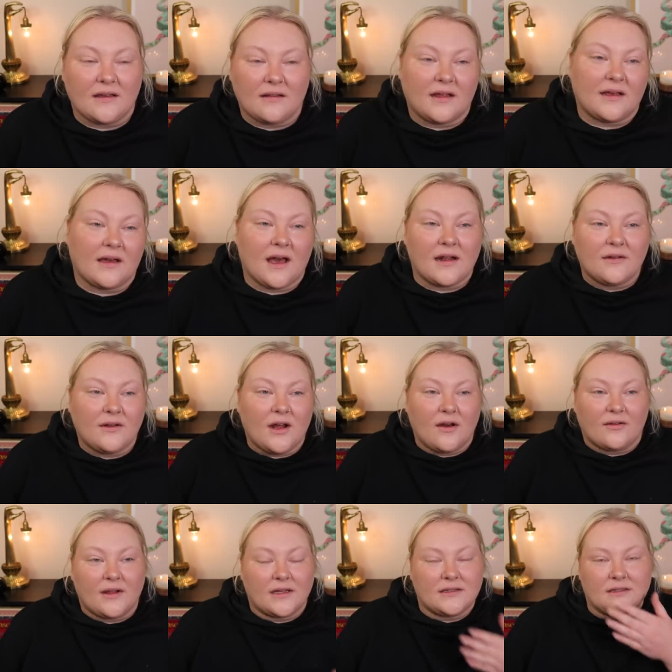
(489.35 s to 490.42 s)
Like I don't know,
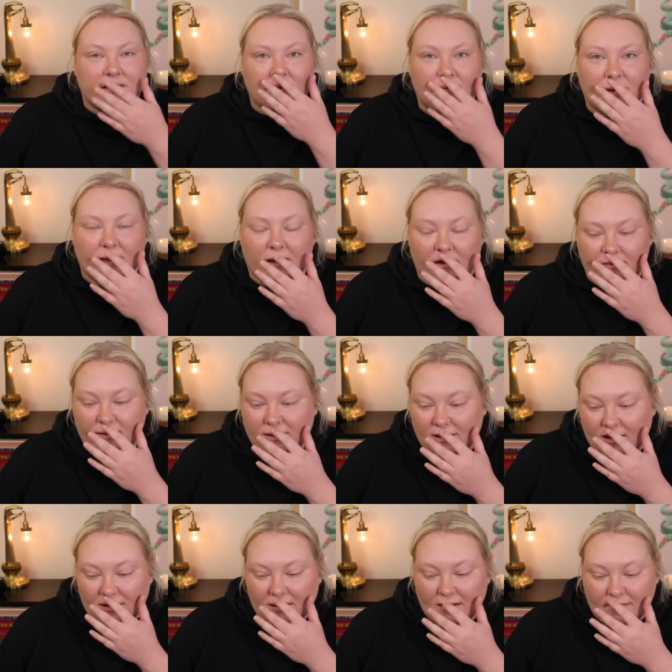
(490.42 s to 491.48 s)
that's just something I've been
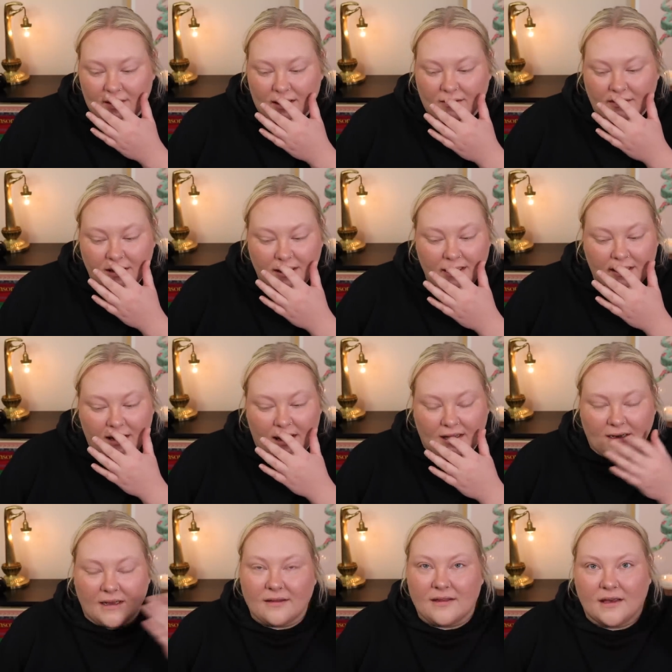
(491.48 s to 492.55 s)
thinking about, and
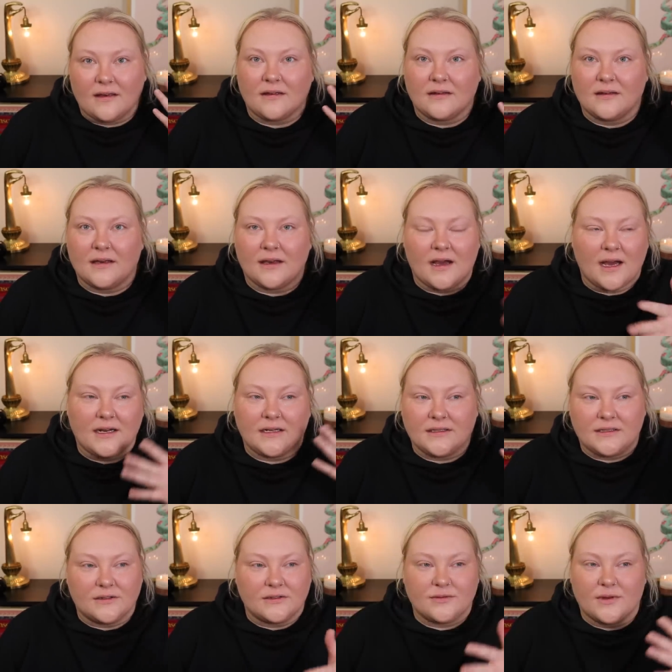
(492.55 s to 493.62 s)
I think it kind of
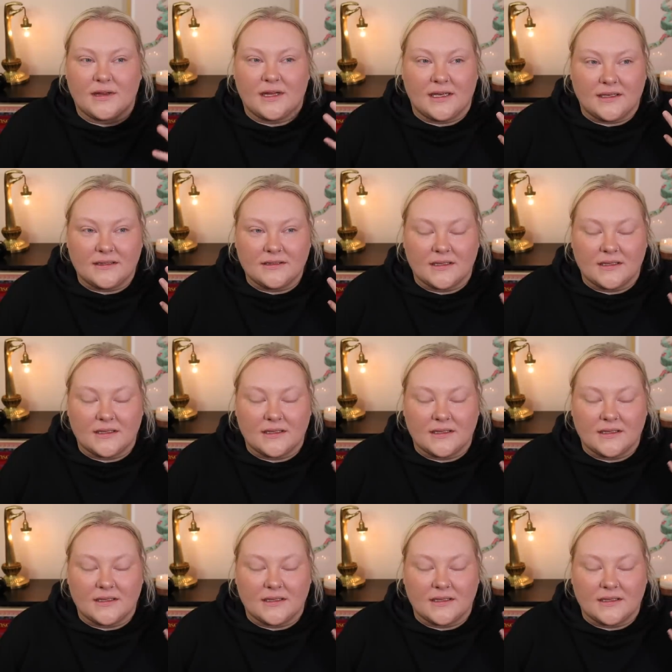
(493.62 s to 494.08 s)
deals with this.